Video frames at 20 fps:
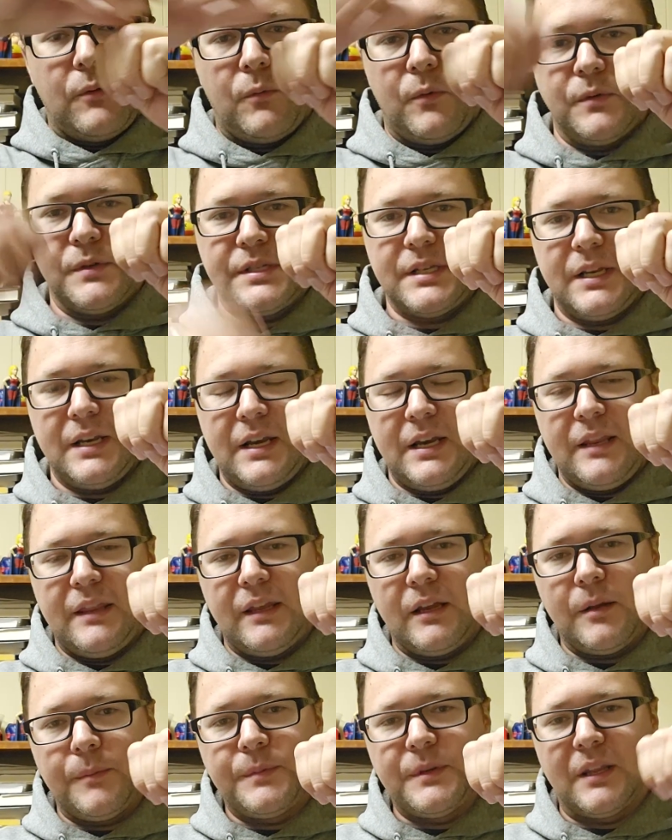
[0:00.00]
It won't send
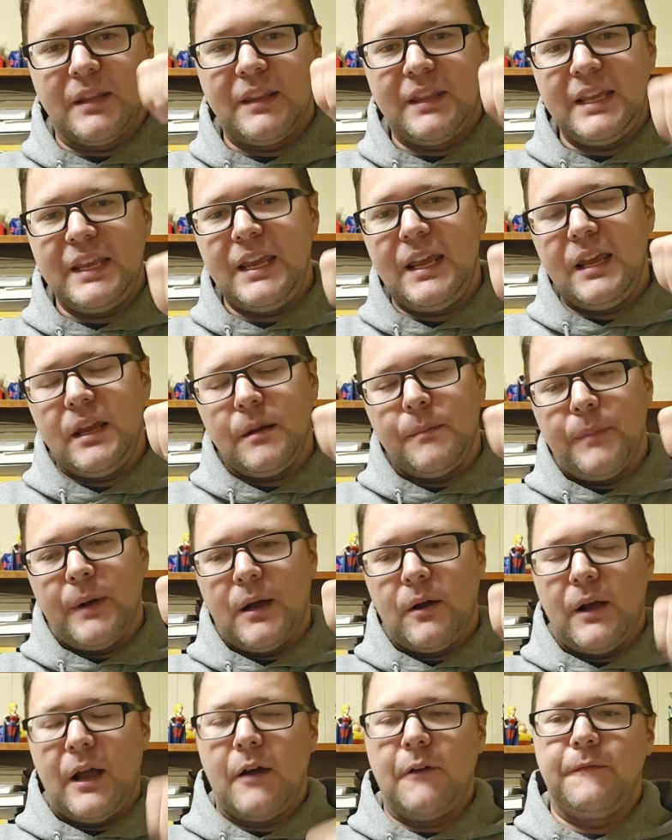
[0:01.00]
anything up to thinking
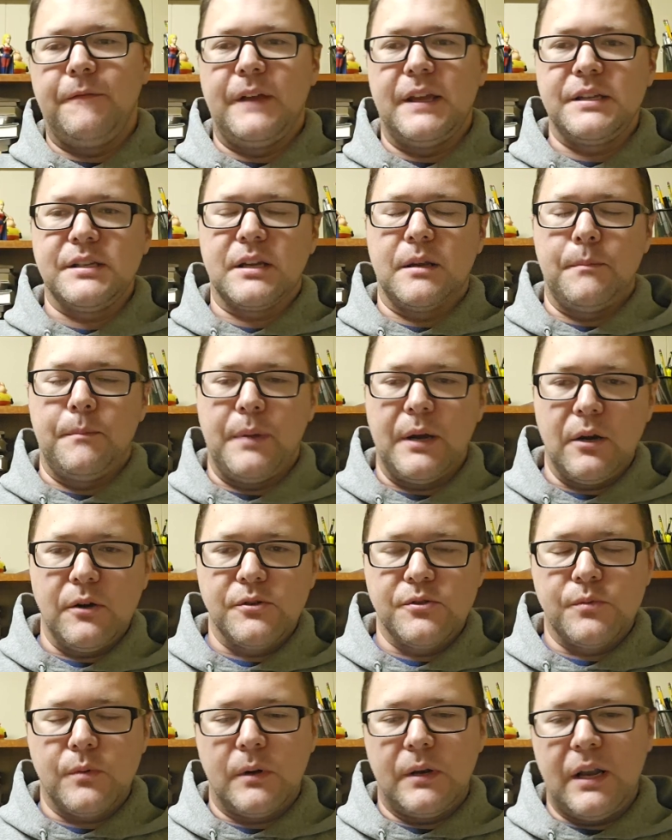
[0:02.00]
about how fast can
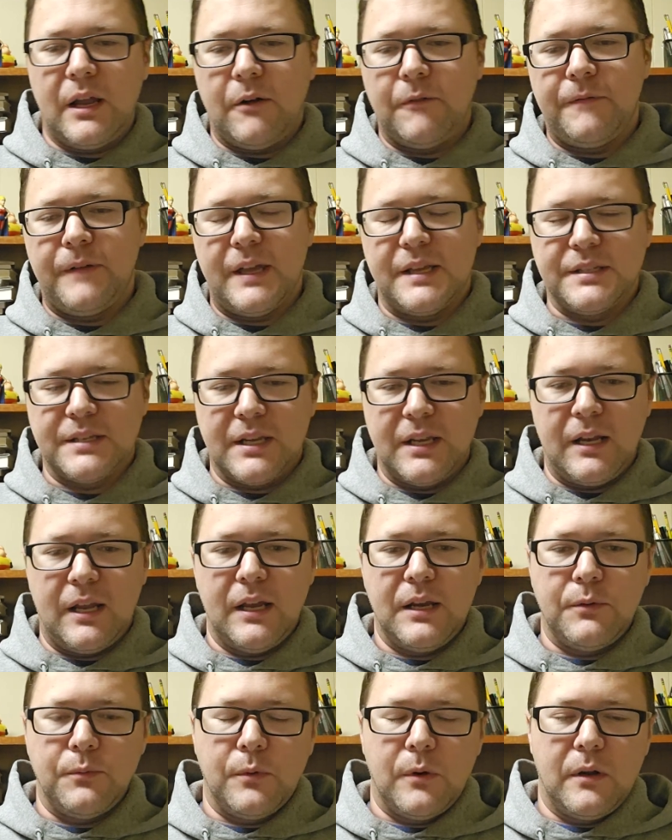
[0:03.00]
bears run, how fast can
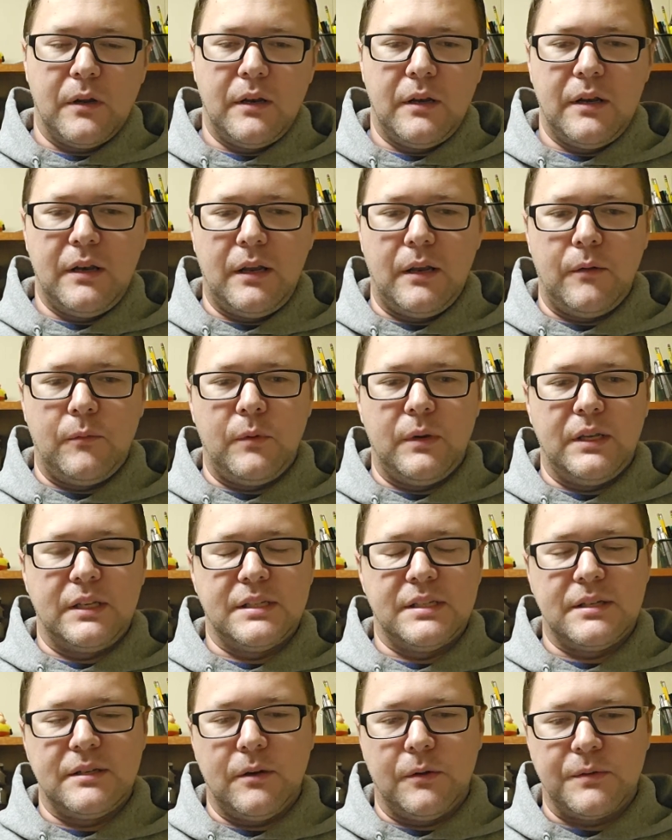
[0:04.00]
I run, and we
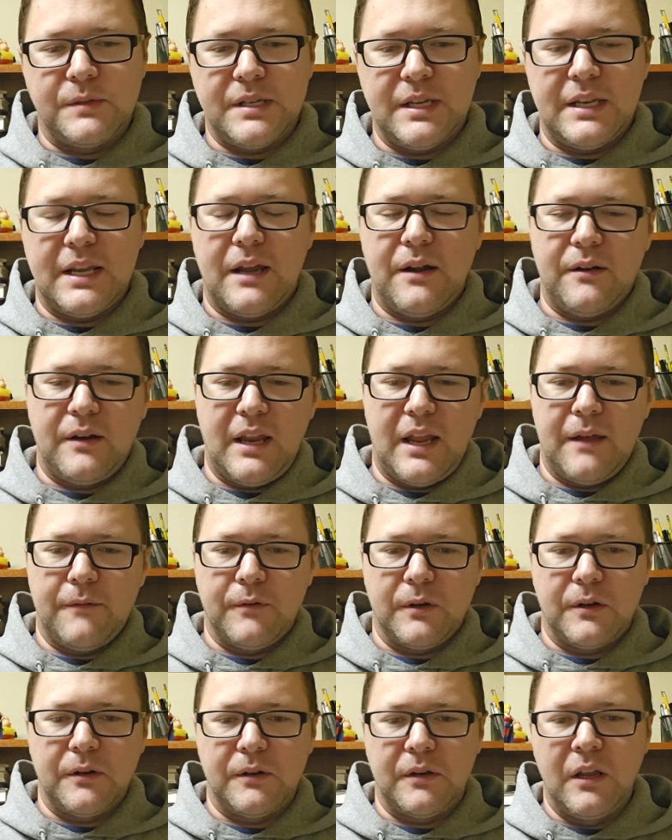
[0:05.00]
sit down and have
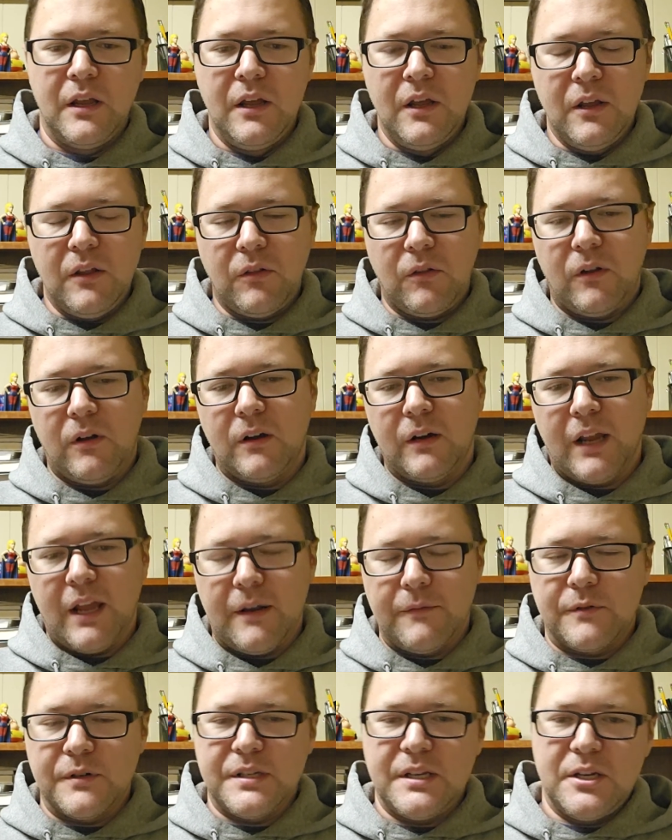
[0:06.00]
a good long
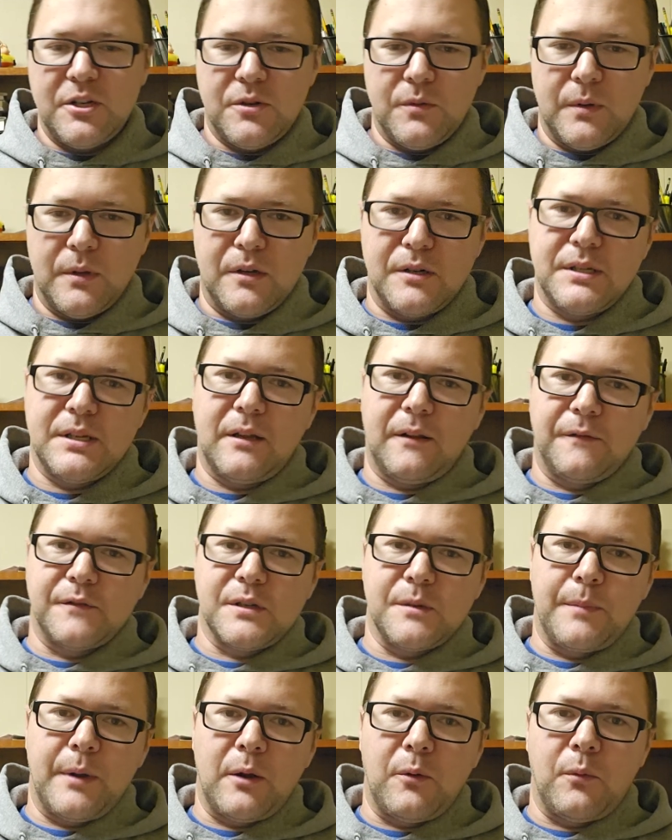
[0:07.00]
conversation with
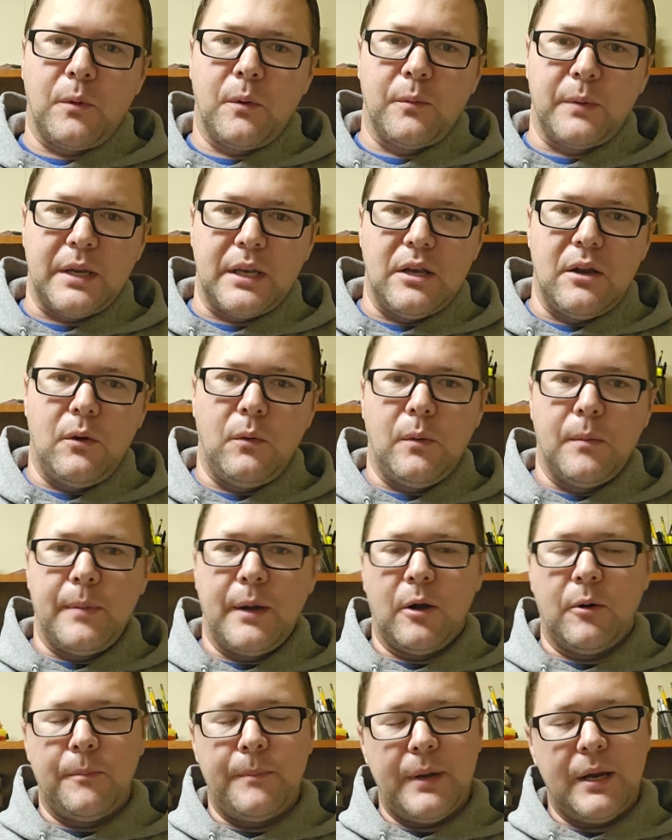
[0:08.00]
ourselves about what we know
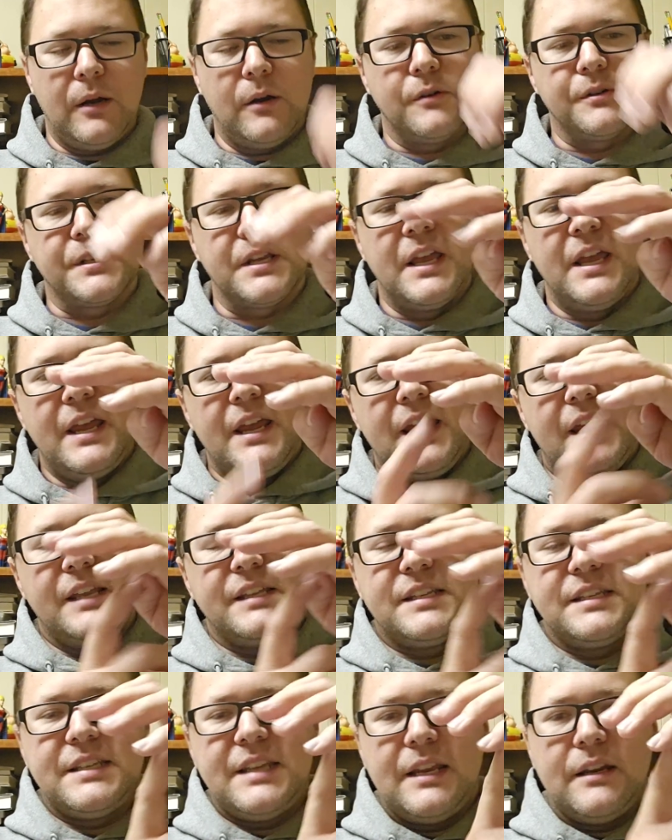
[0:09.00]
about bears.
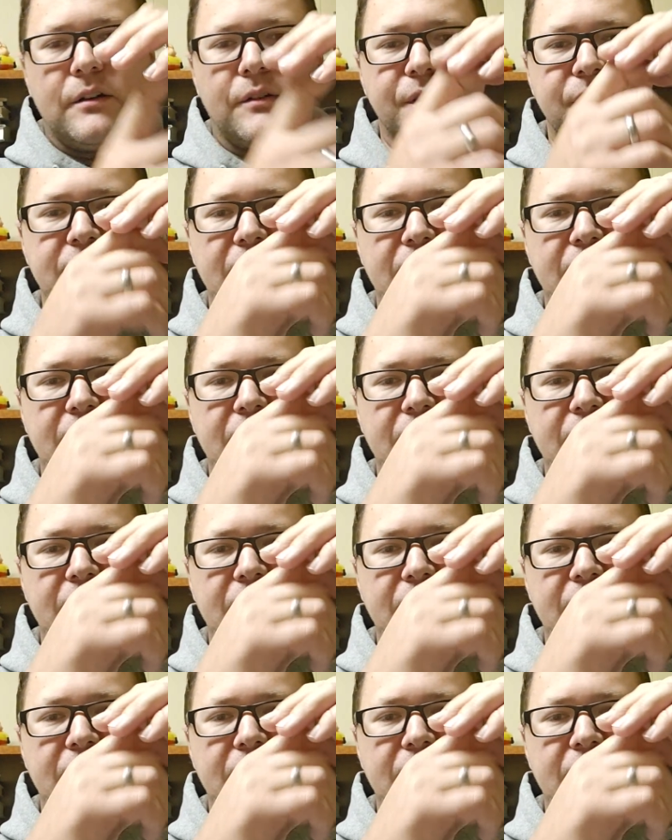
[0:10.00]
Instead, it'll